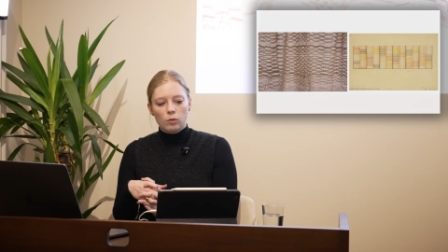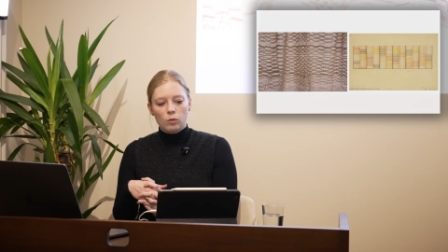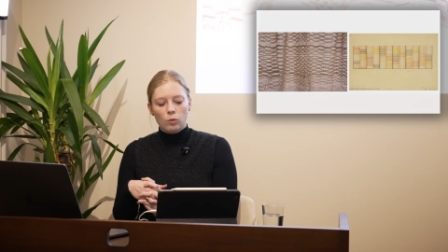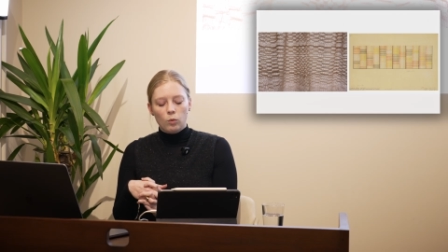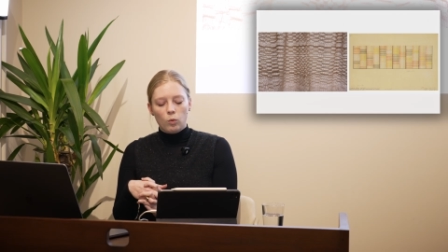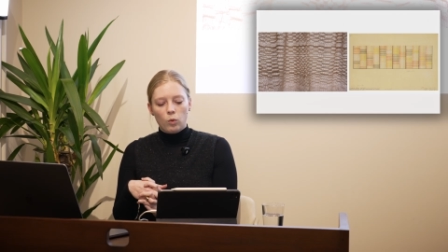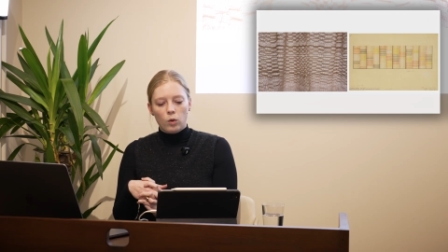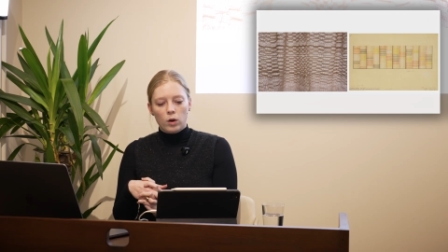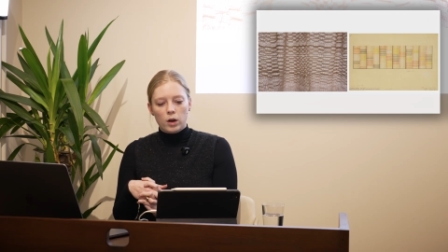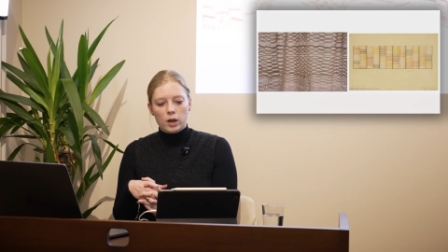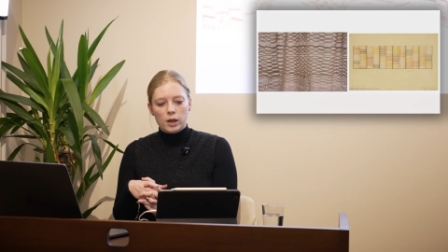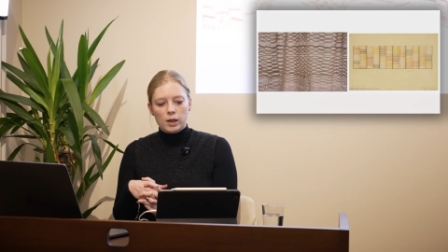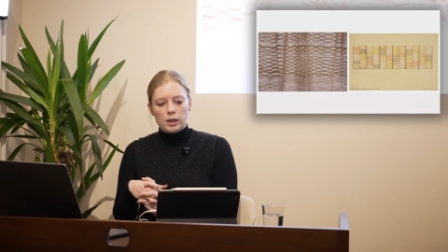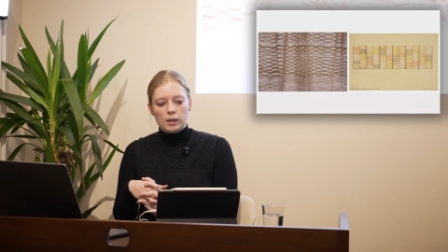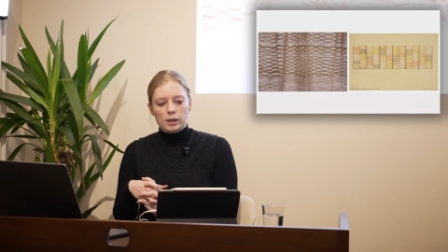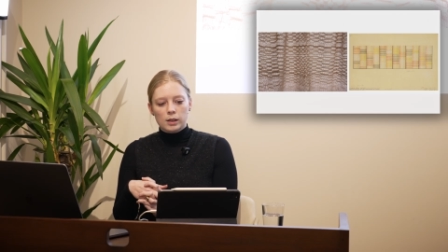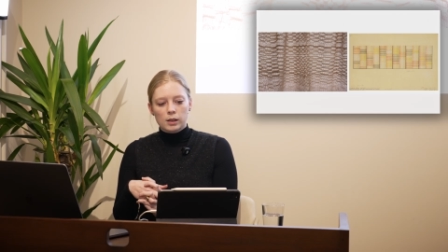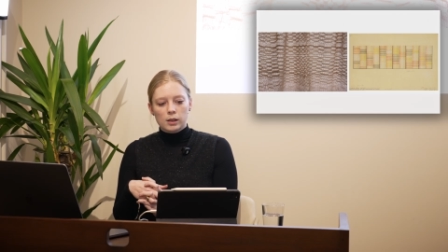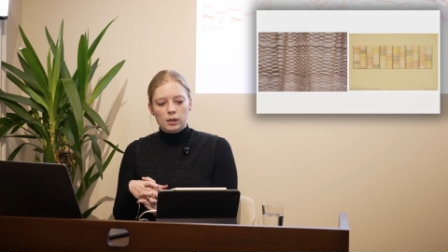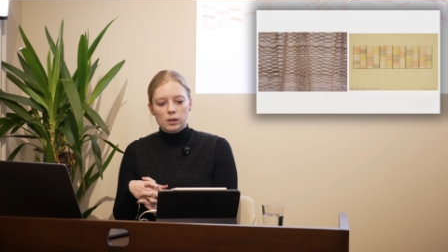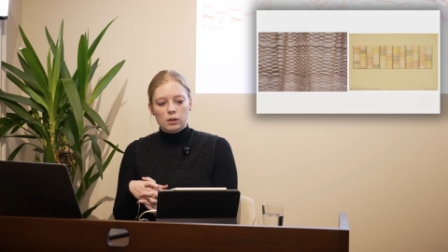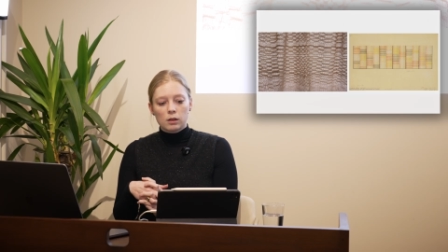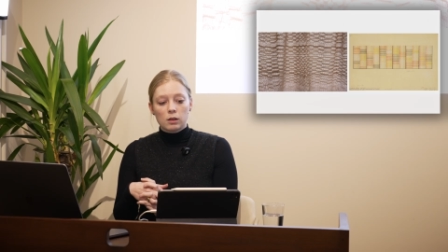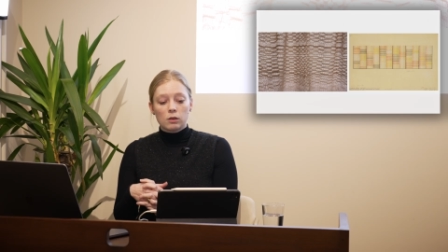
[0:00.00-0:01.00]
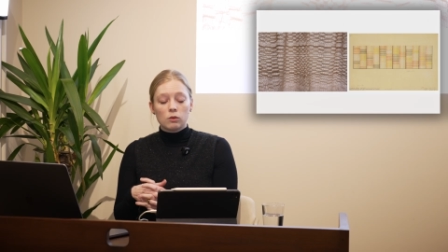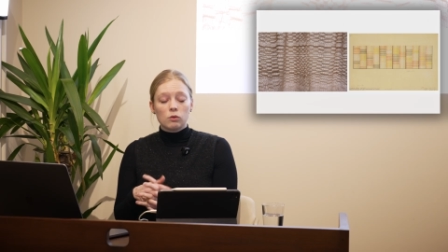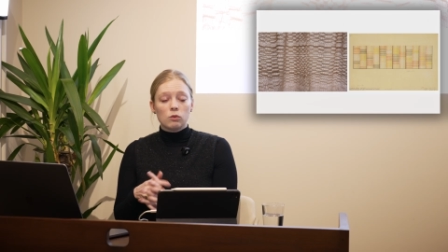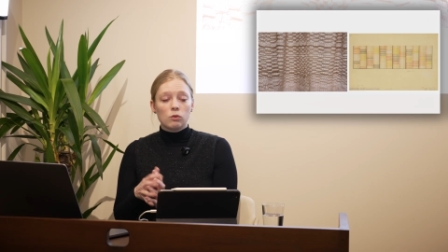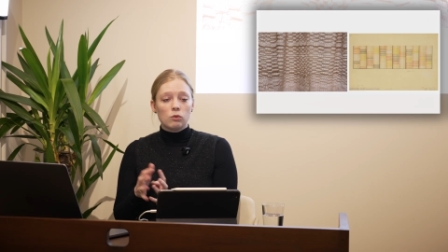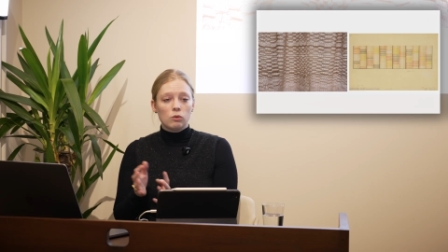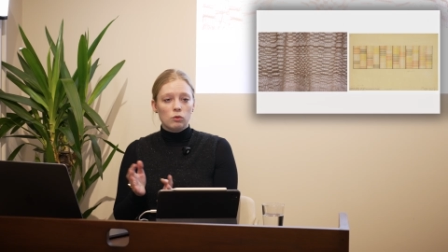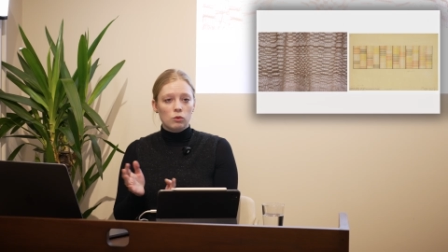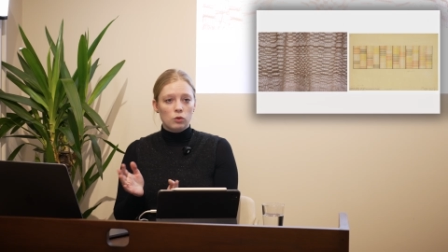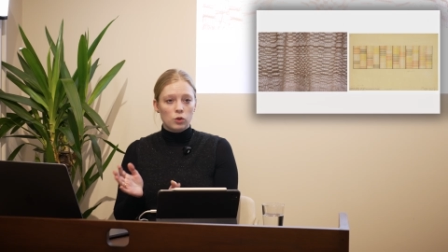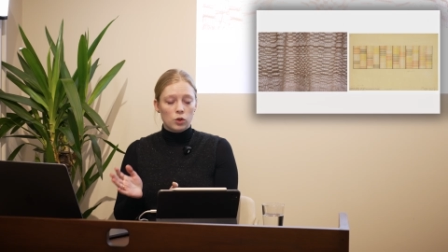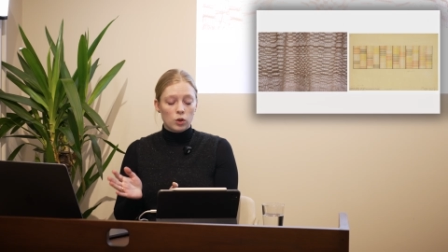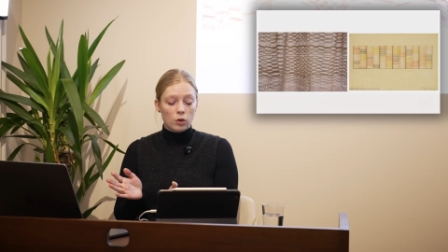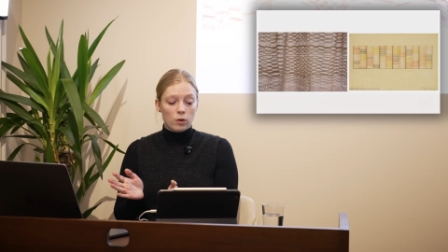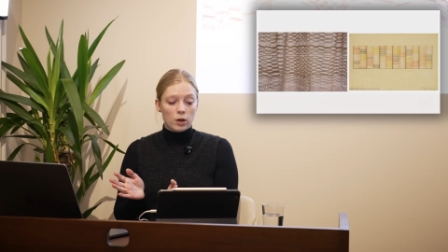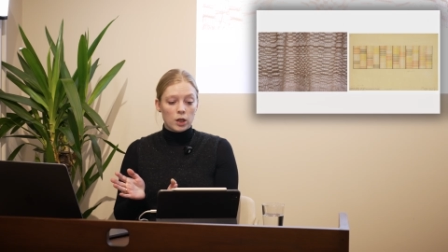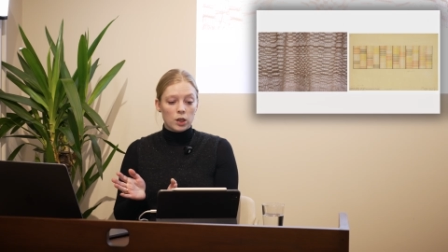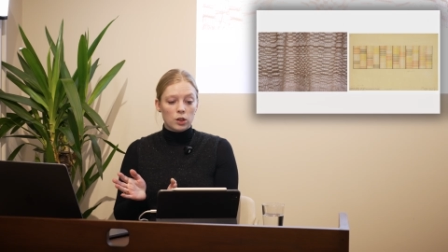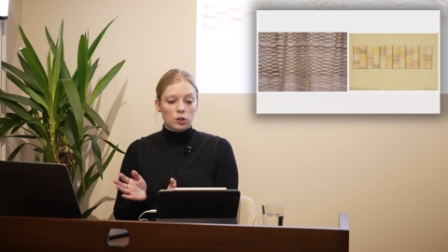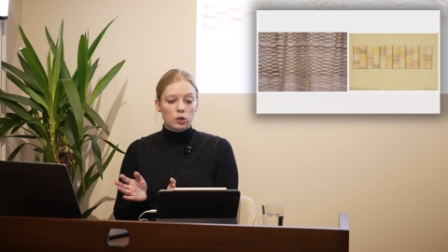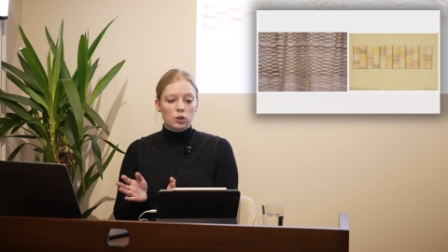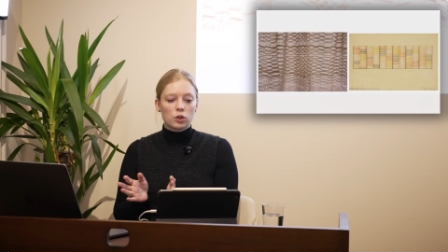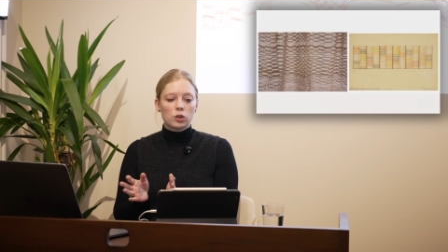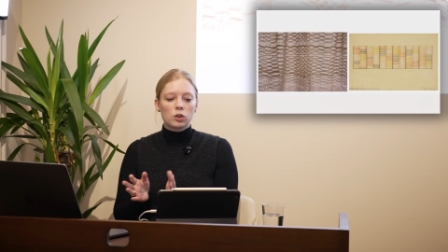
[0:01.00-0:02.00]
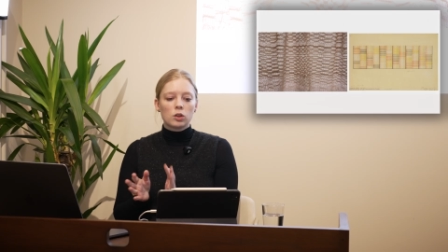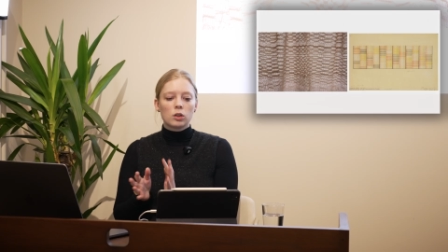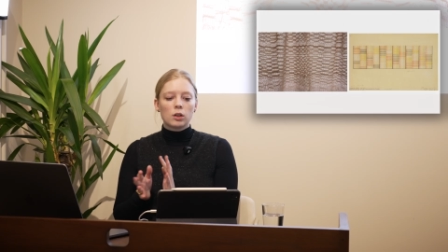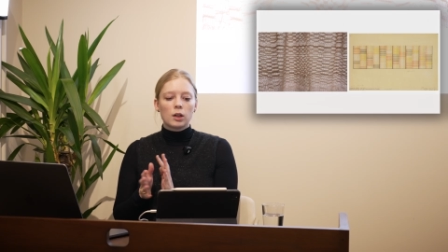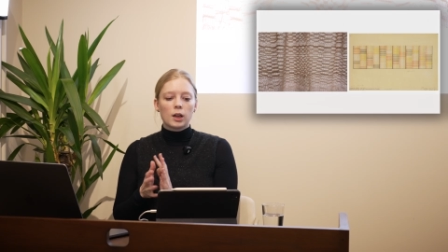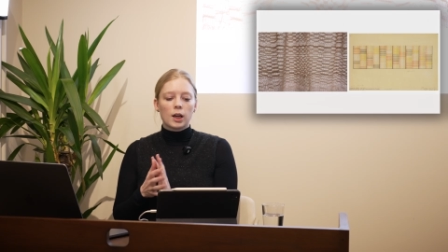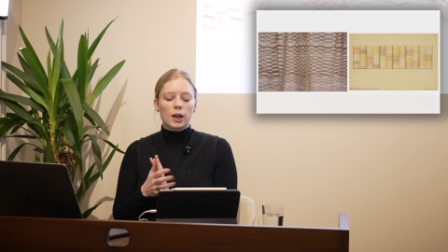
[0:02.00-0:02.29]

was Jewish,